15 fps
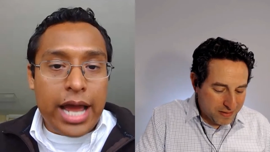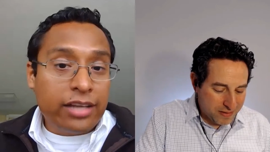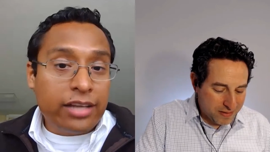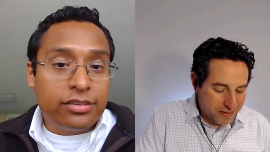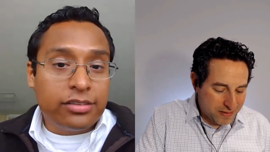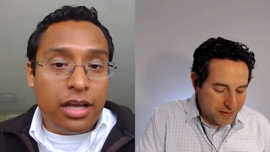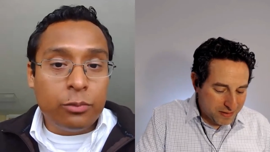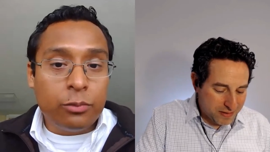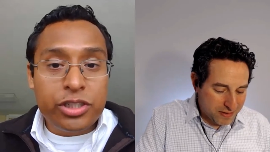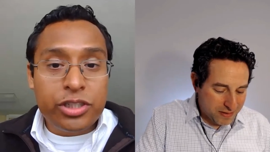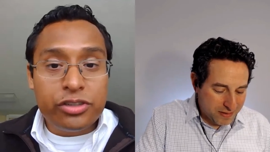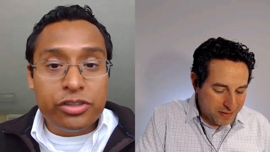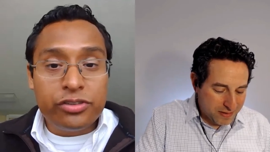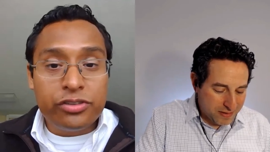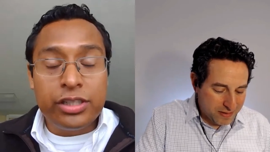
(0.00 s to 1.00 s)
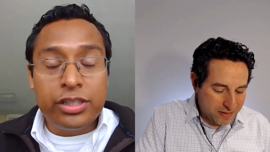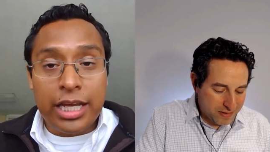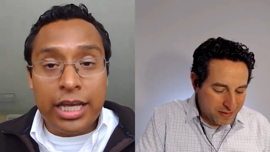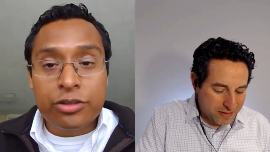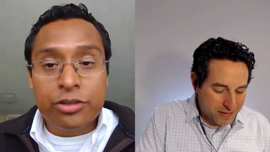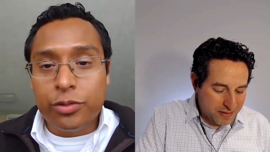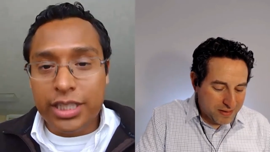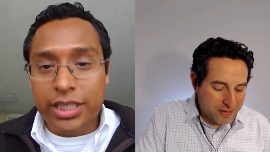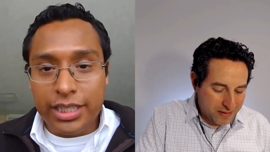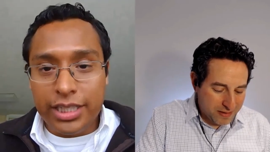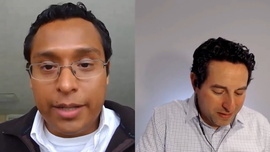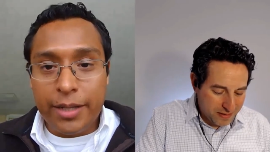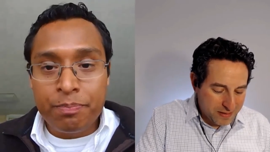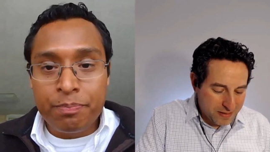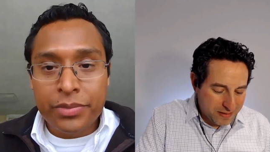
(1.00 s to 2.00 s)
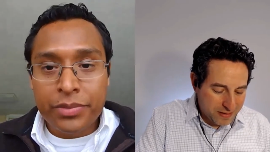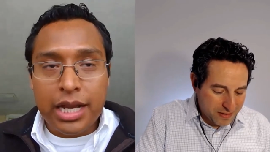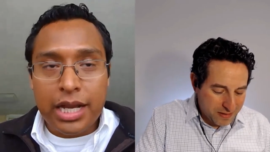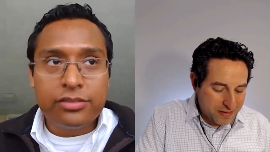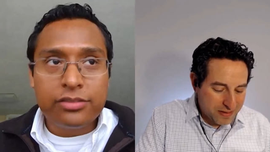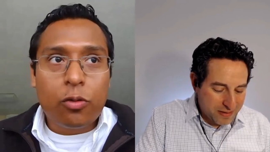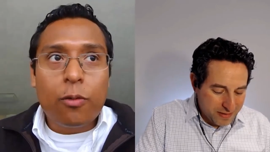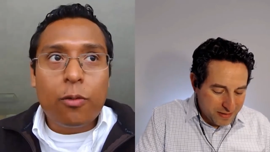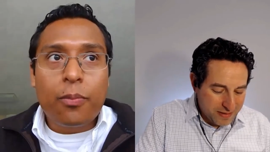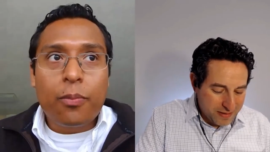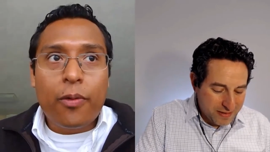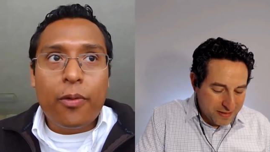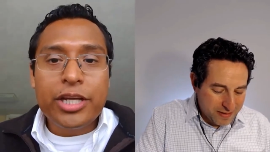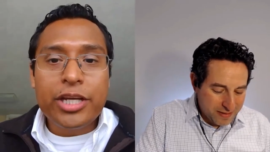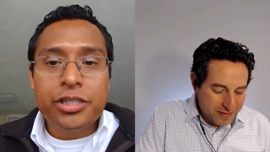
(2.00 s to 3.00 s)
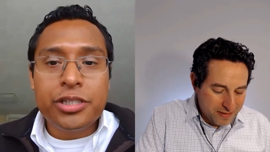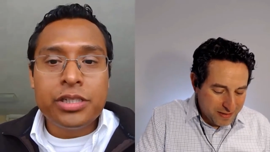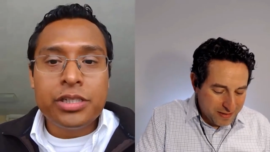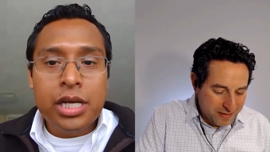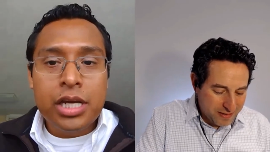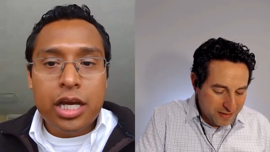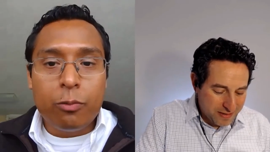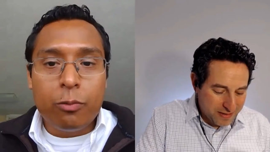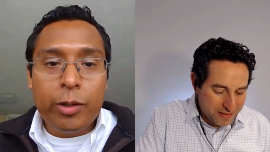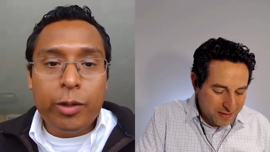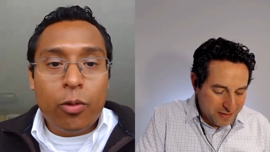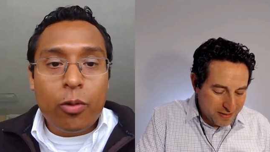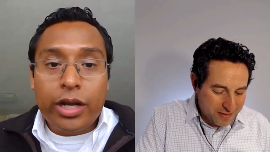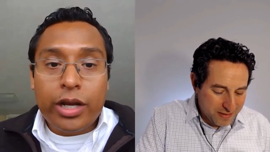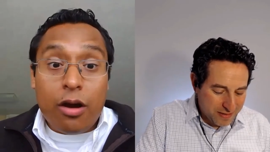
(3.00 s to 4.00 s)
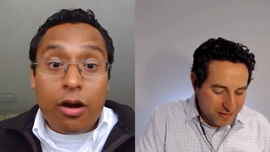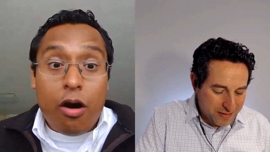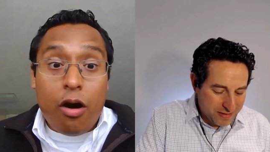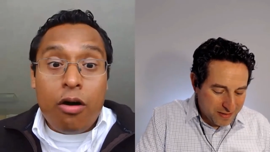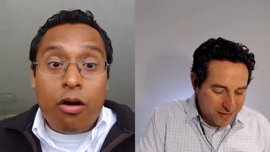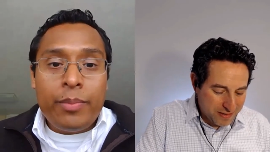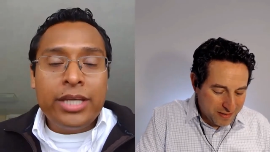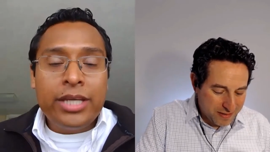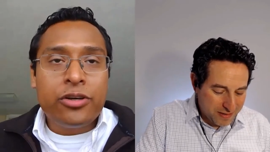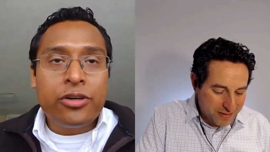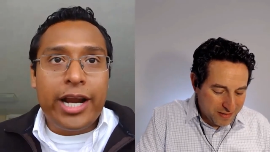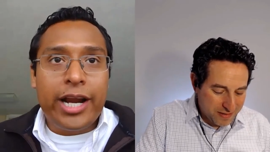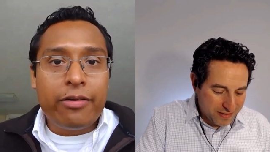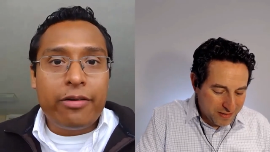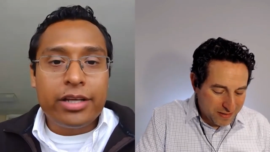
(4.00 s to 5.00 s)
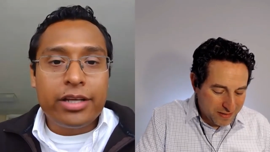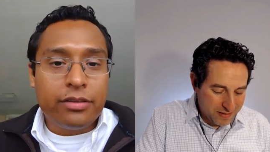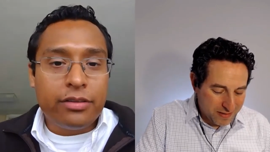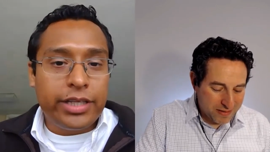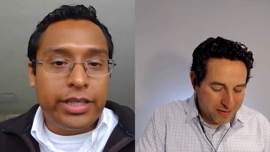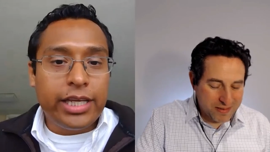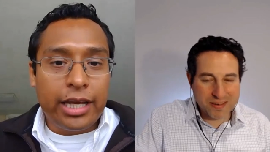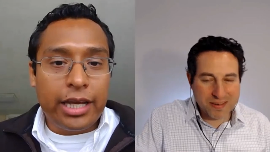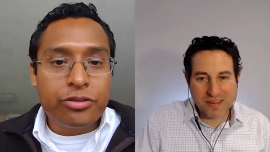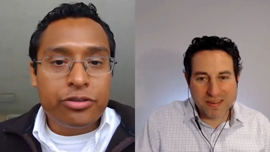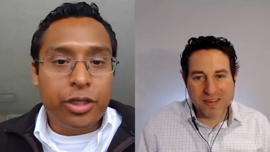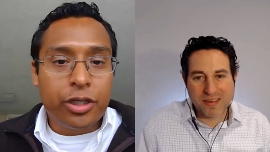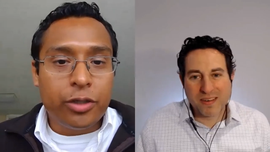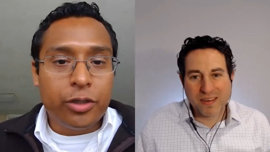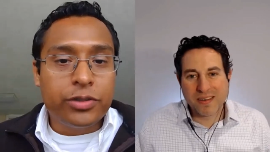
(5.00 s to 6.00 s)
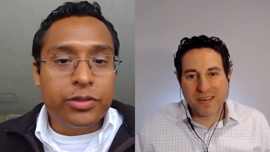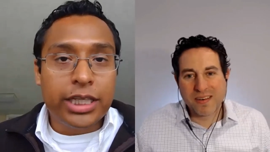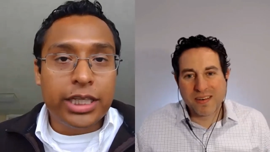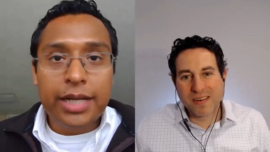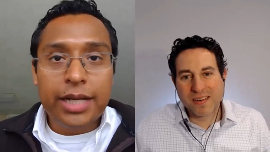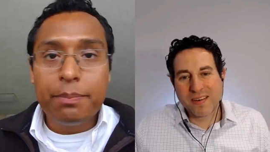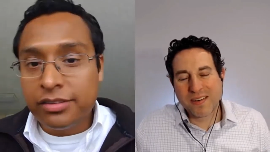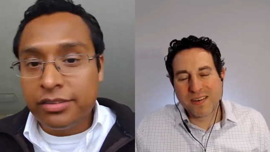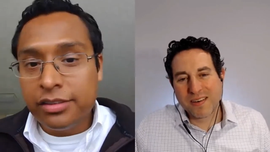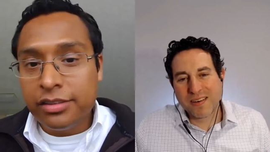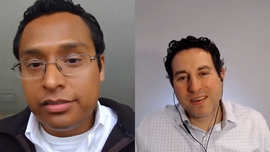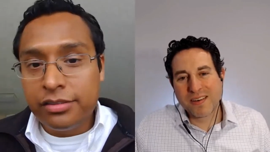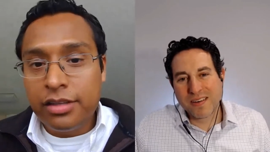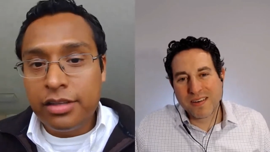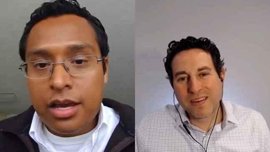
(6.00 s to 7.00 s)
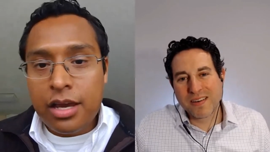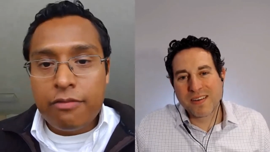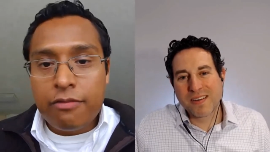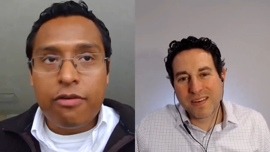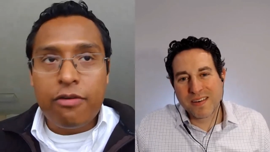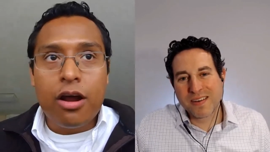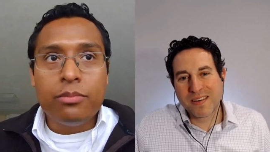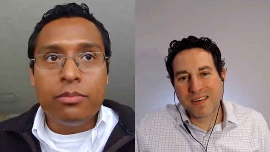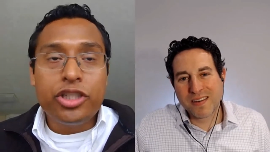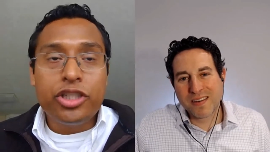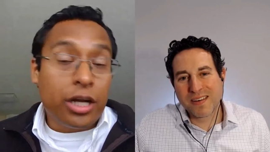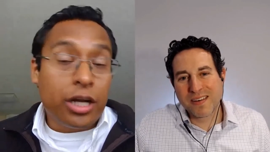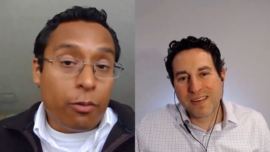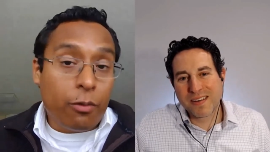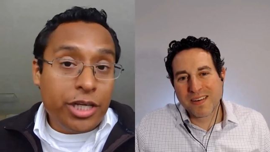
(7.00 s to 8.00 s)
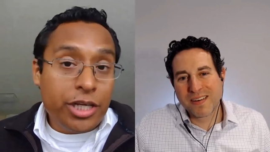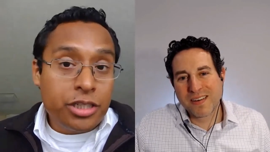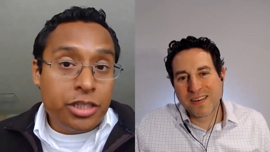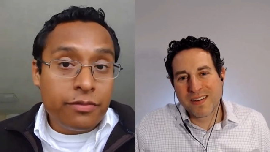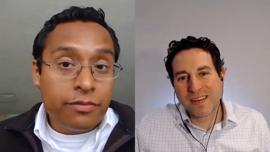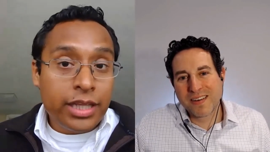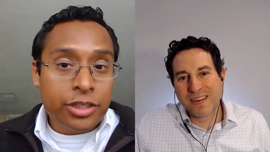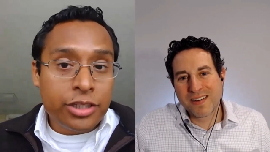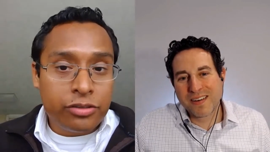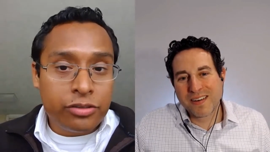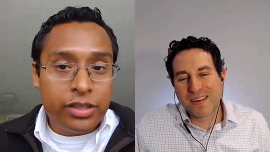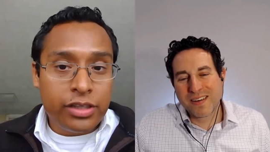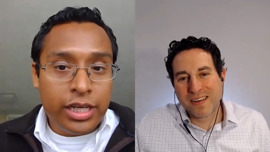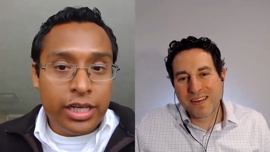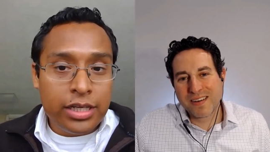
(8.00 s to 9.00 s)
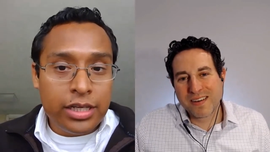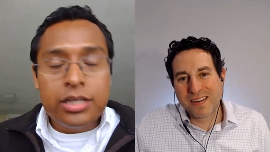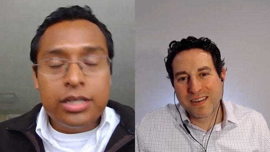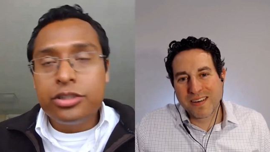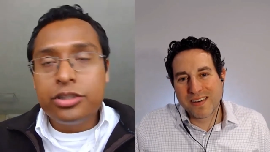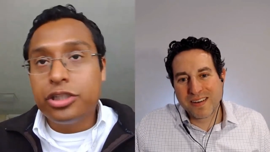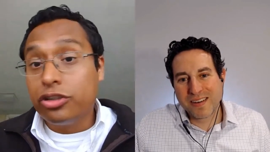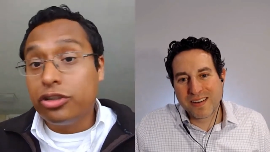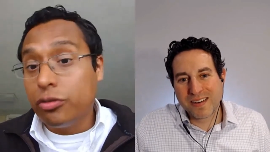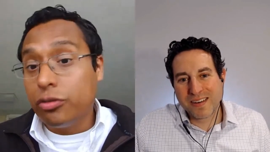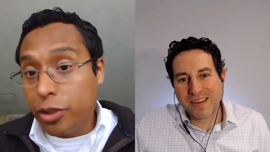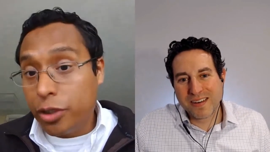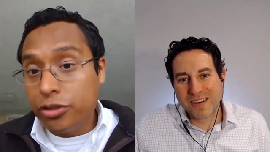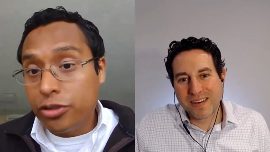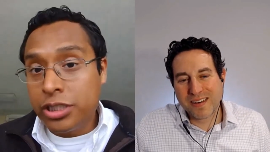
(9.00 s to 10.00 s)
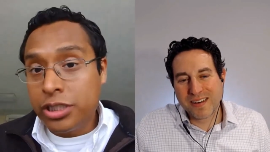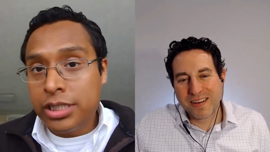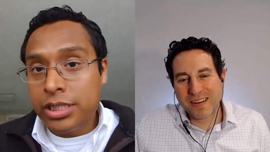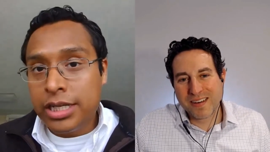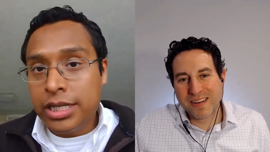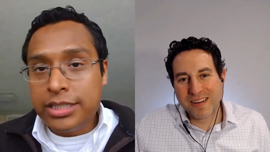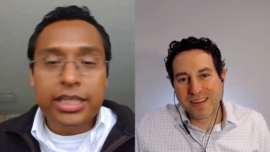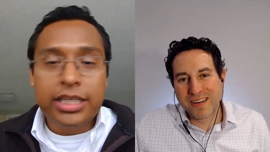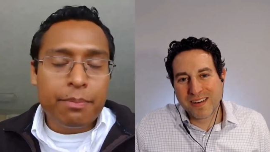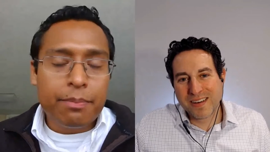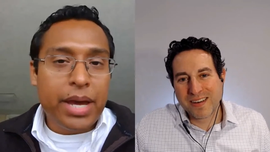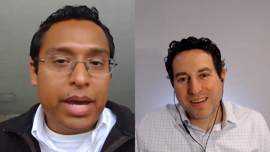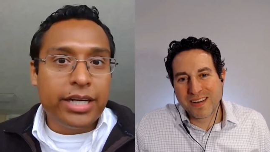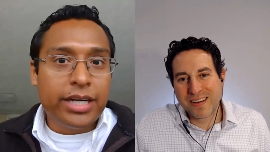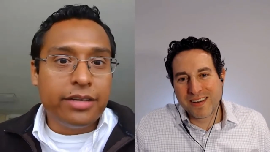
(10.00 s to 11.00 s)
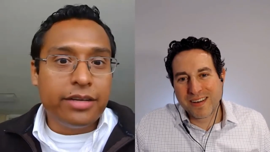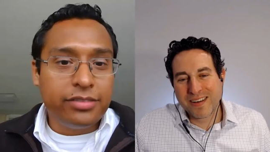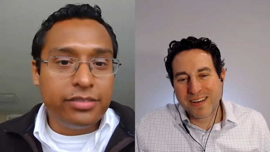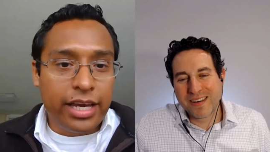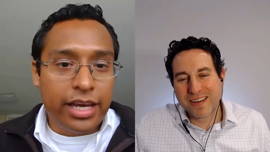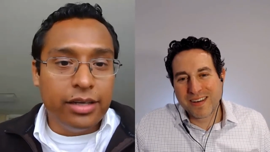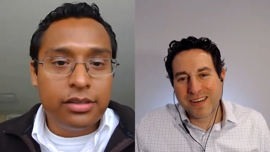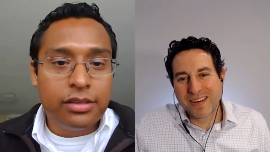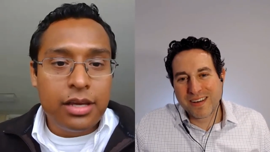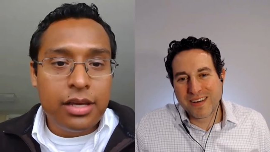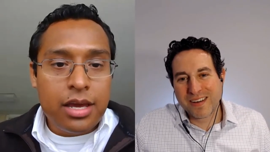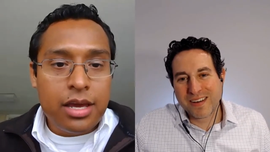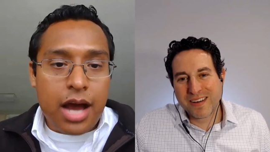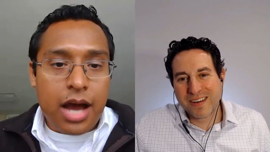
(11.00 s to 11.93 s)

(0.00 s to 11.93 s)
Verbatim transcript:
Speaker 1: Exelon, which is an electric utility. As a corporation, uh, we work in all major areas of the electric utility business, from generation of electricity to distribution to competitive sales.